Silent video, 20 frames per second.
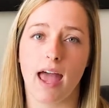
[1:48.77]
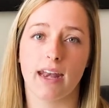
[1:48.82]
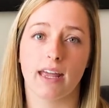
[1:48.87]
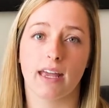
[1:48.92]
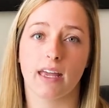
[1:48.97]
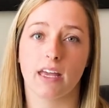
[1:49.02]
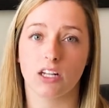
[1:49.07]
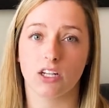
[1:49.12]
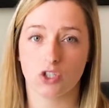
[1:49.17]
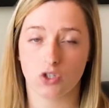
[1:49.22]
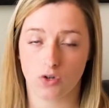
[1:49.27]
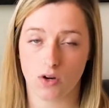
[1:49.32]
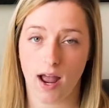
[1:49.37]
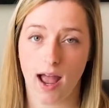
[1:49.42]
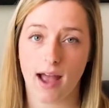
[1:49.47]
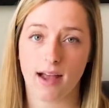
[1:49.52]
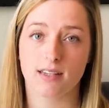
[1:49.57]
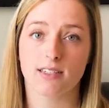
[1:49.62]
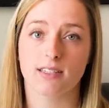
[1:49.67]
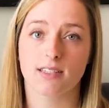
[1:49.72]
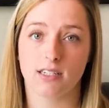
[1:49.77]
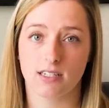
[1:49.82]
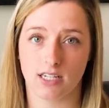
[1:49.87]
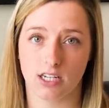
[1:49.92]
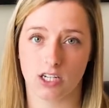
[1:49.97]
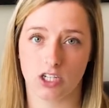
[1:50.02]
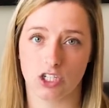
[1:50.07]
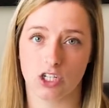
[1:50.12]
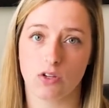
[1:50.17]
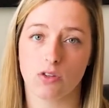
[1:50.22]
and it contracts the
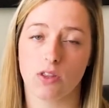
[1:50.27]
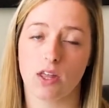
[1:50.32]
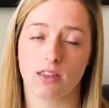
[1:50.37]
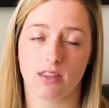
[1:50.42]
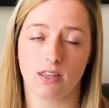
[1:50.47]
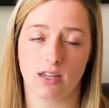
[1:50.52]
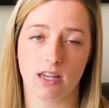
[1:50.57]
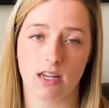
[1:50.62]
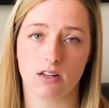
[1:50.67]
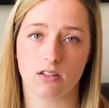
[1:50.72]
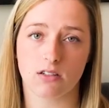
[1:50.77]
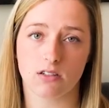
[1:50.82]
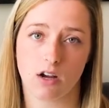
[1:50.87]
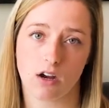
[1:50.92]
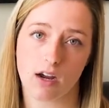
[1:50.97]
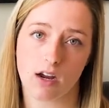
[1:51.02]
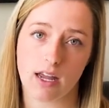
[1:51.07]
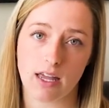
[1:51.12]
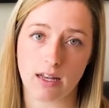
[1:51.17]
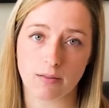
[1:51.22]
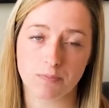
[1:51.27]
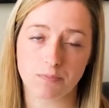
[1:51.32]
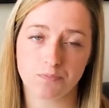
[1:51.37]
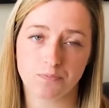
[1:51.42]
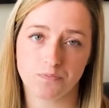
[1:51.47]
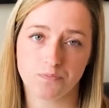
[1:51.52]
tissue that the needles are in.